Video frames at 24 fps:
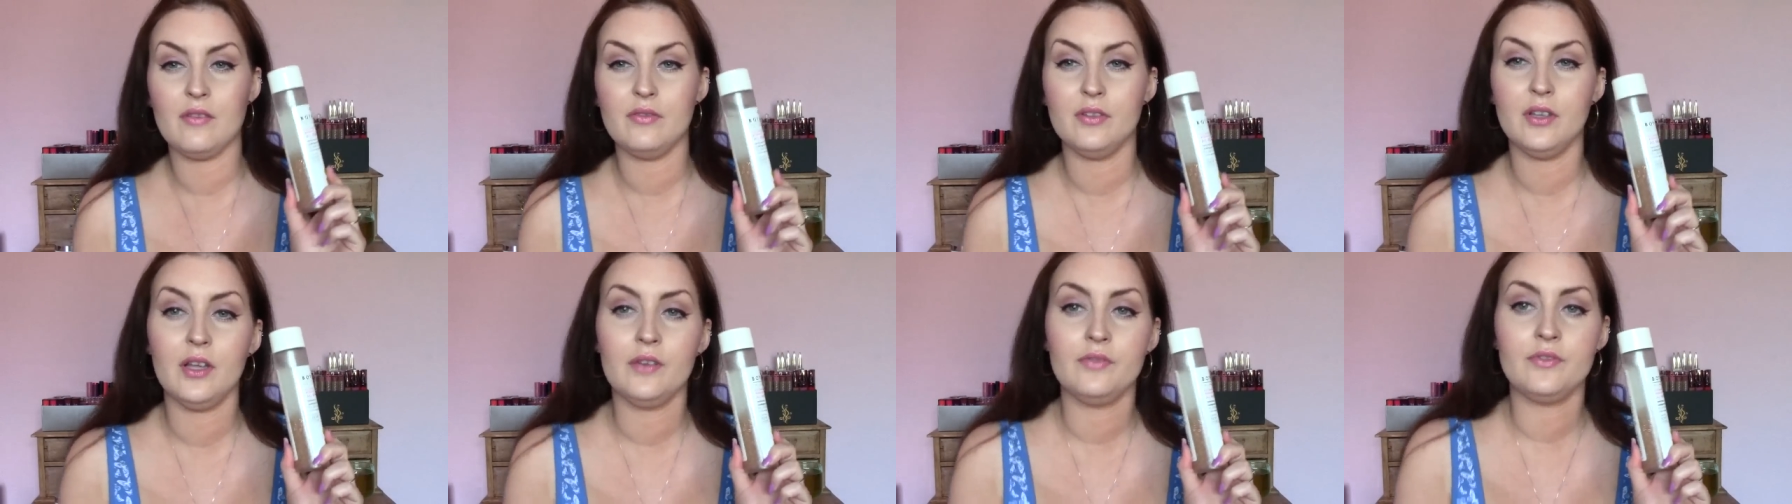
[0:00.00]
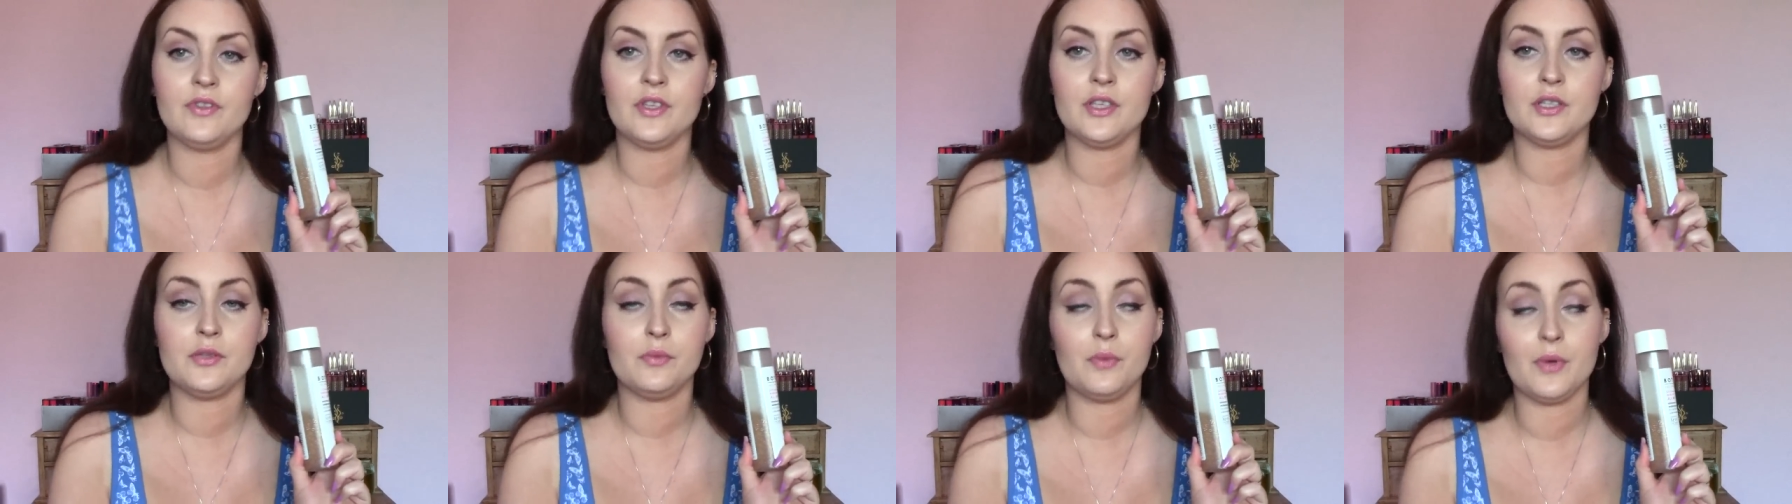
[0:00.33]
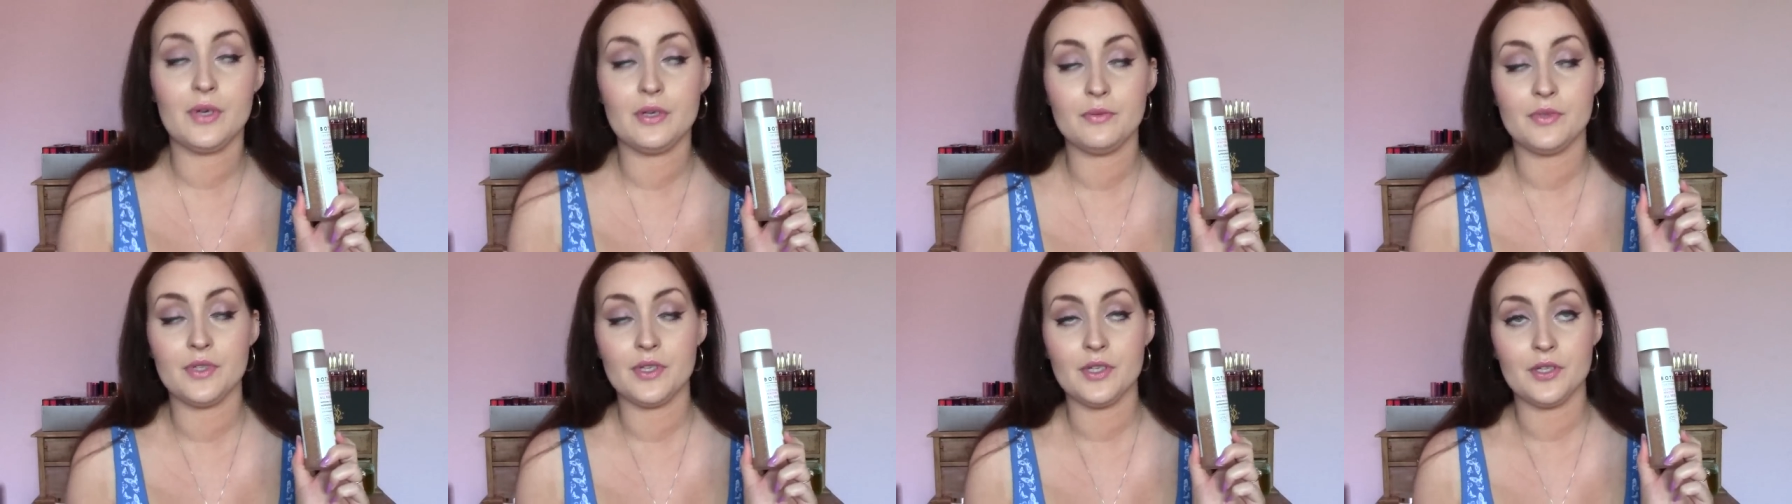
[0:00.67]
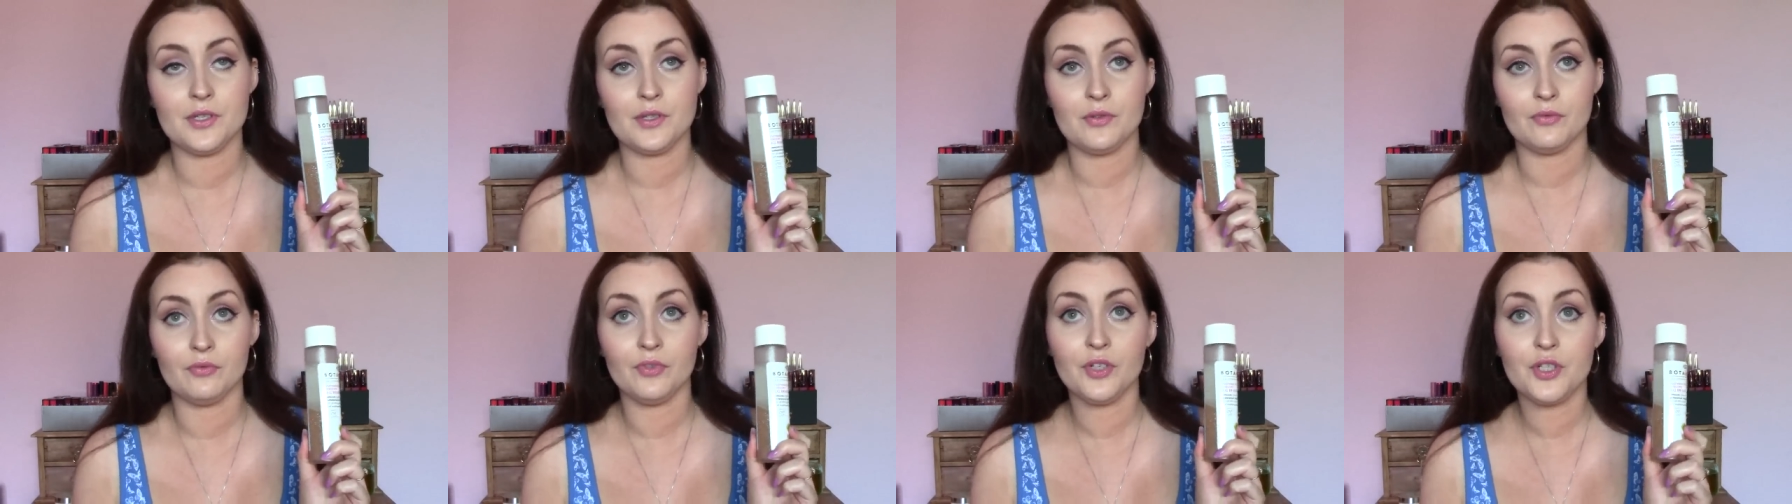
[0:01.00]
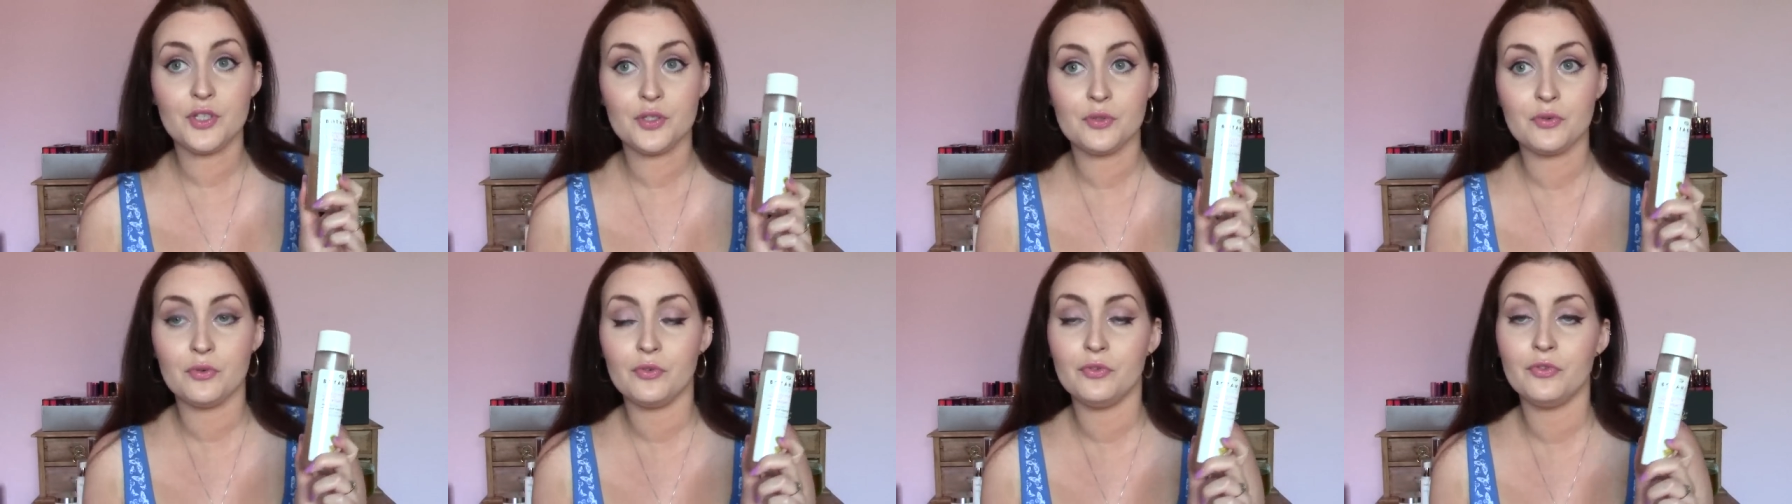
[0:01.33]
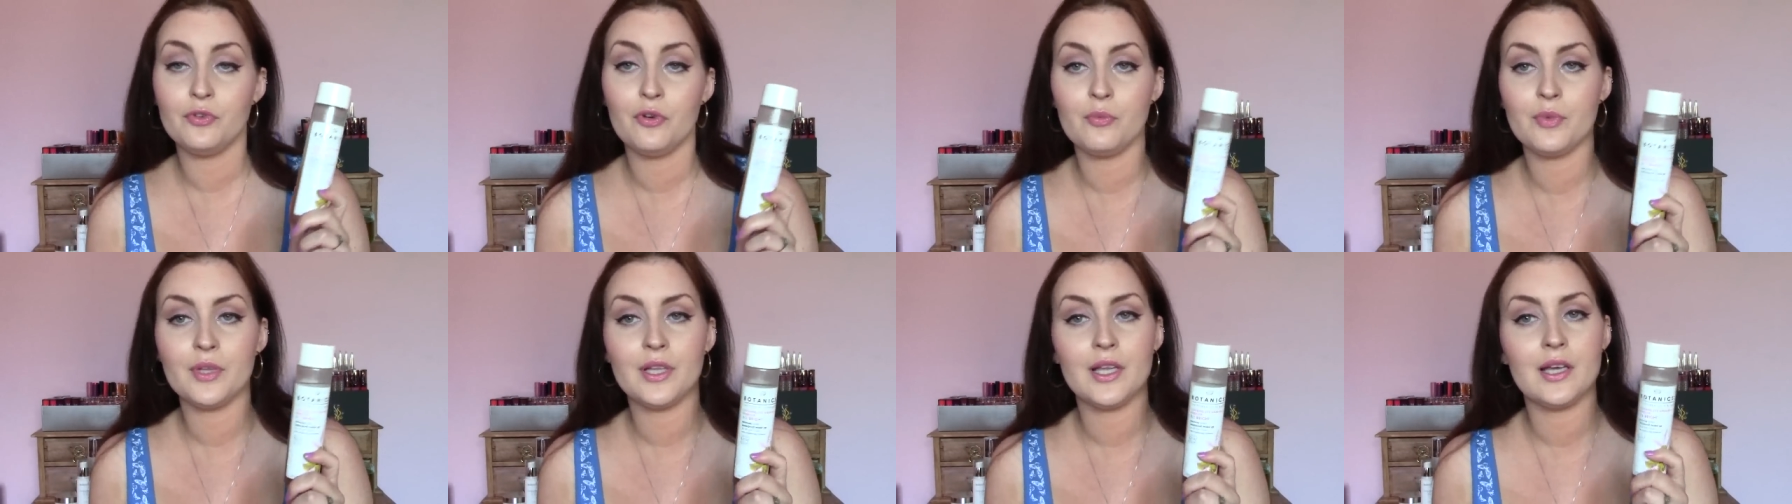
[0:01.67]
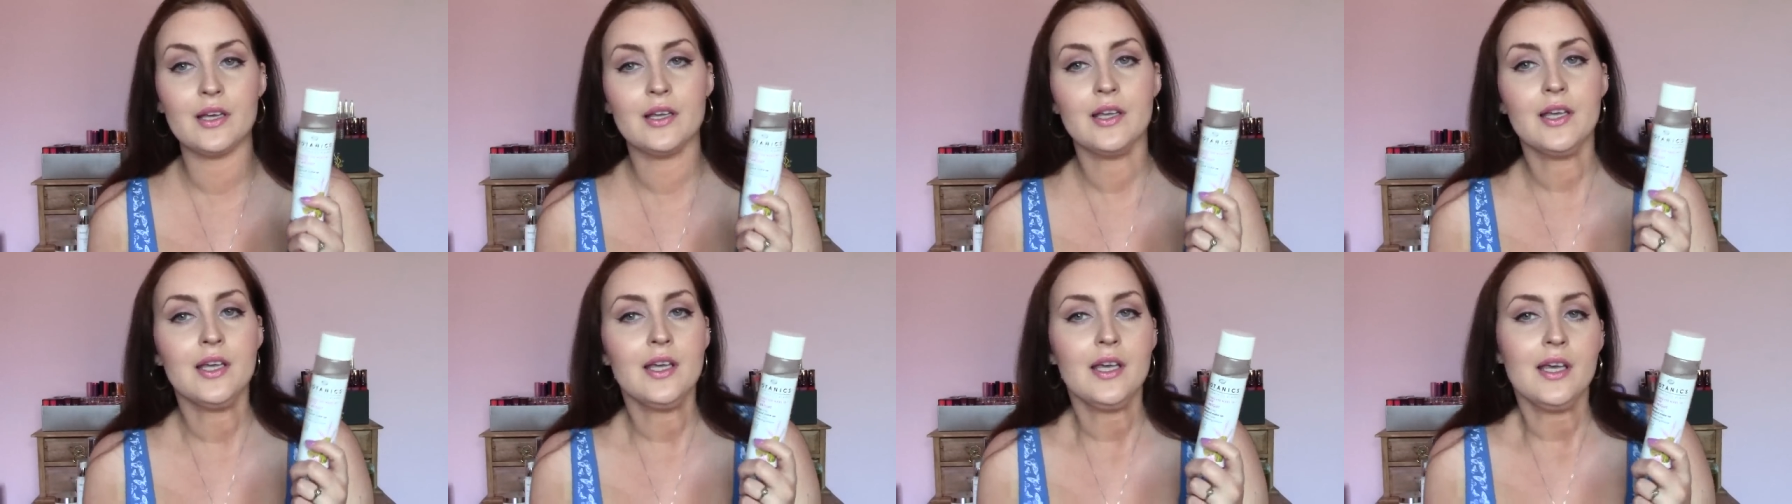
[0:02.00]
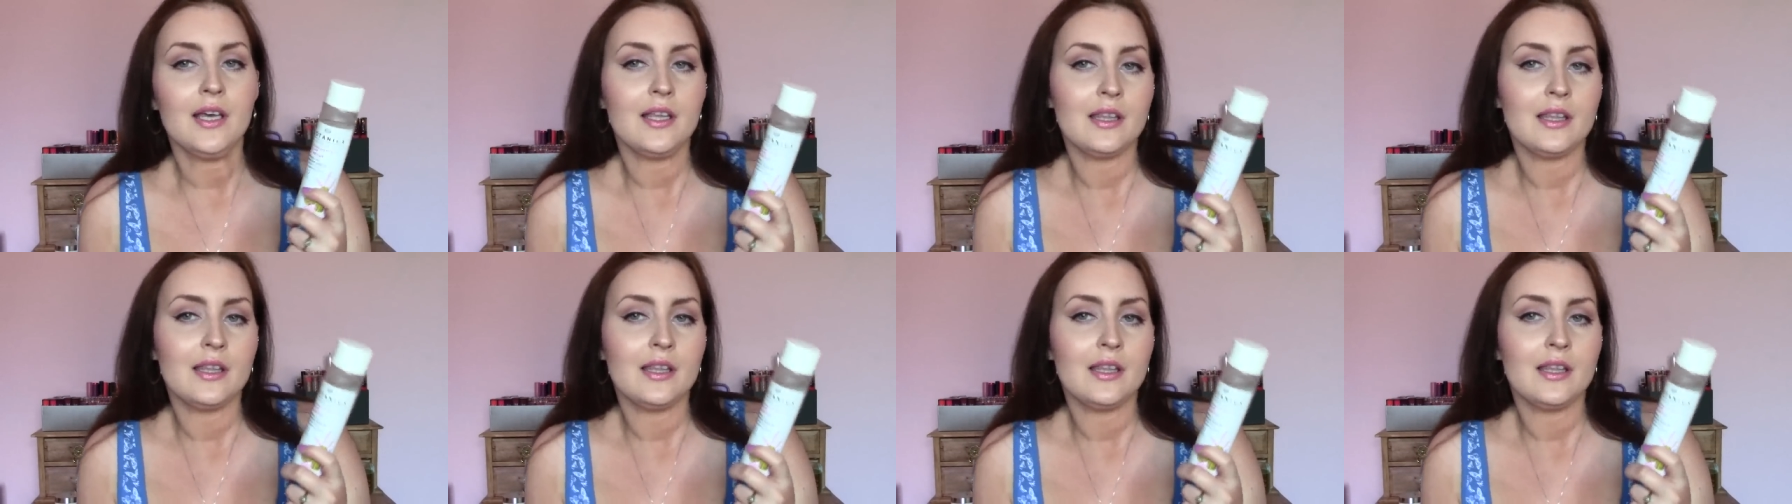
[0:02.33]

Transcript: I loved this when it was in its original formula.